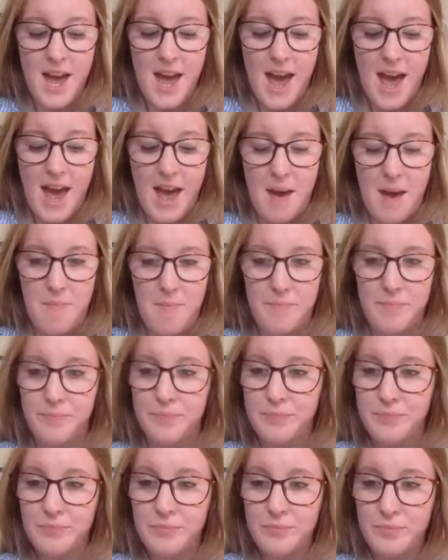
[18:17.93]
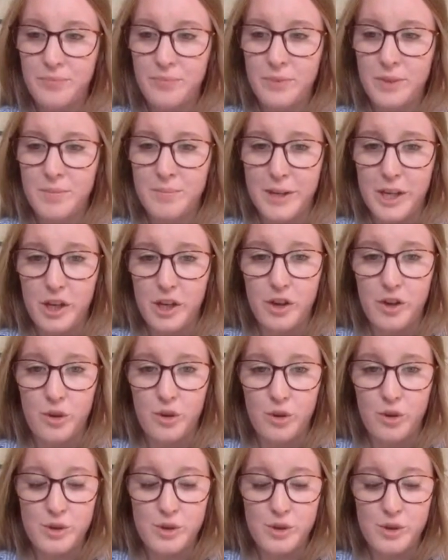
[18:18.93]
But you could
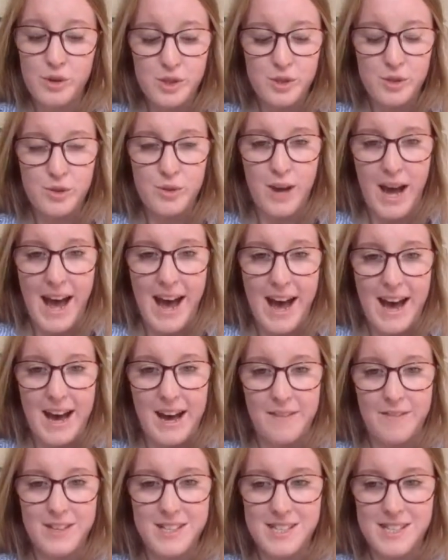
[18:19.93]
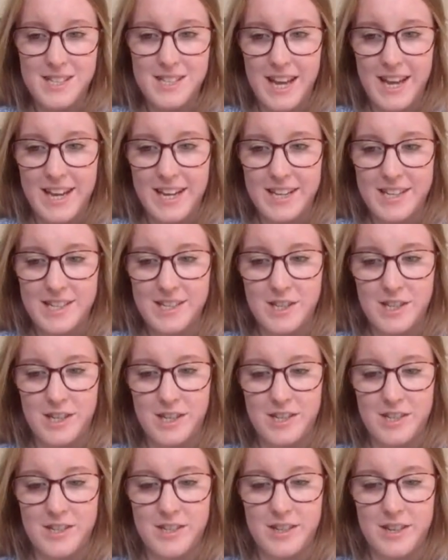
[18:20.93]
also have side
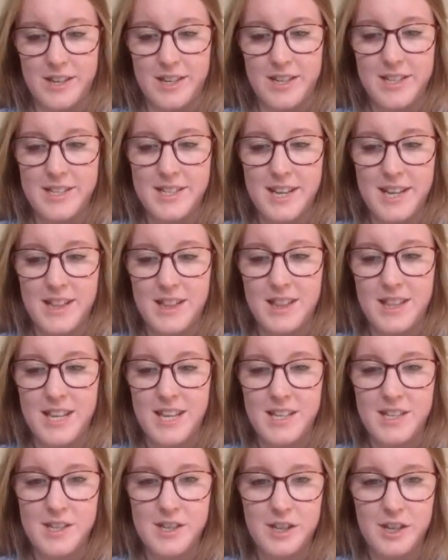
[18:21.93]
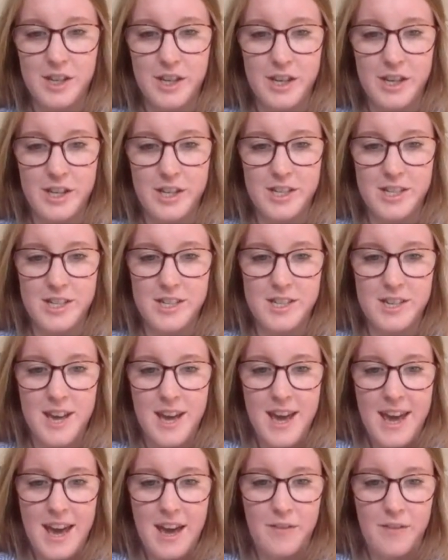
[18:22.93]
adjusters, and these are good
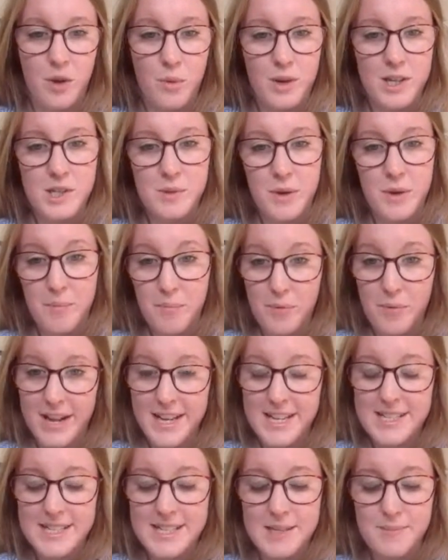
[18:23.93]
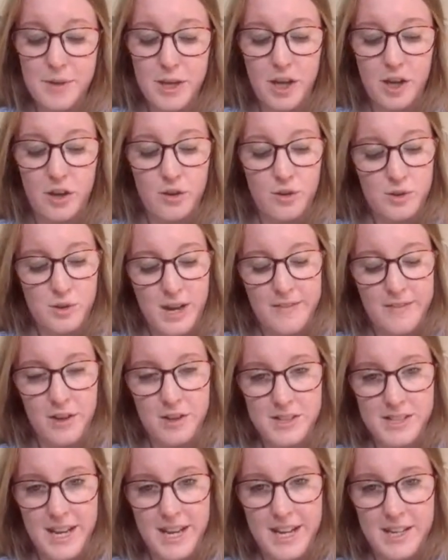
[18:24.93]
if you want to wear braces, but you can also have
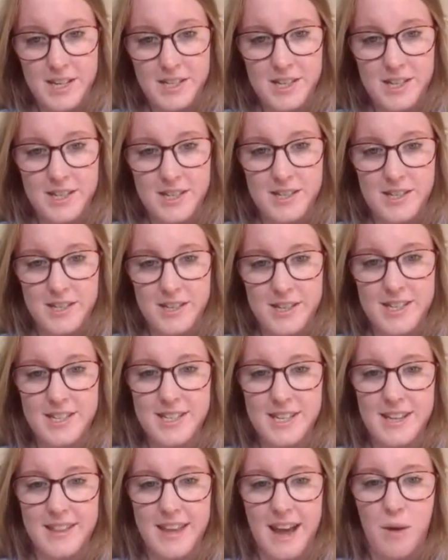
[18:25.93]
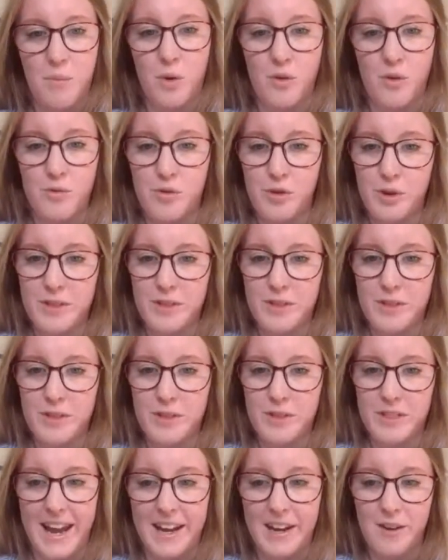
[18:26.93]
your side adjusters, and that won't ruin the
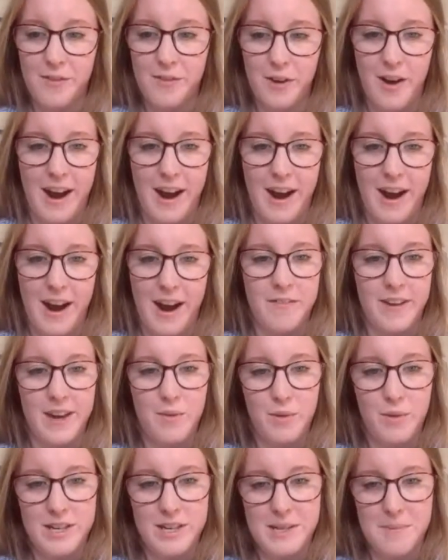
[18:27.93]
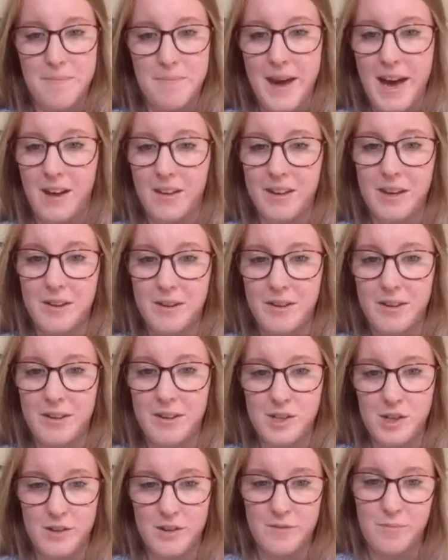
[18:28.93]
line of your outfit, whereas a belt
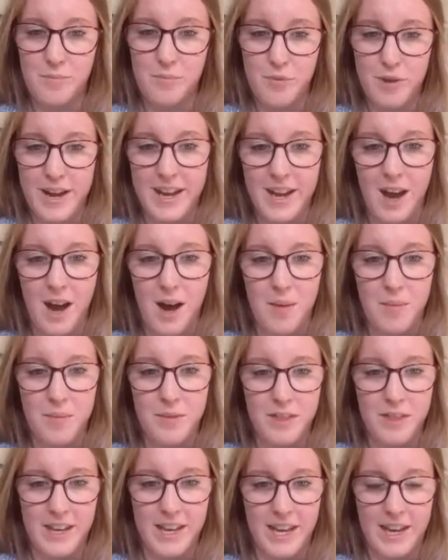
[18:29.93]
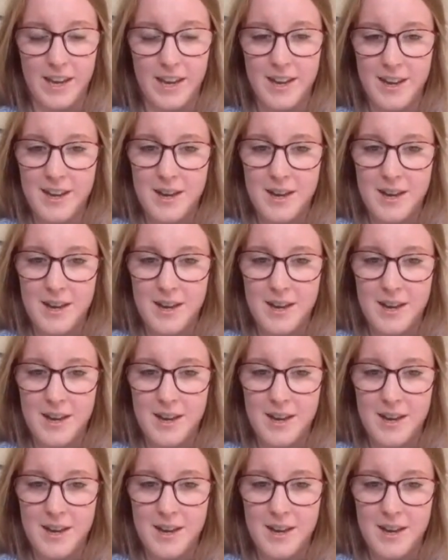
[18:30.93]
can sort of break up the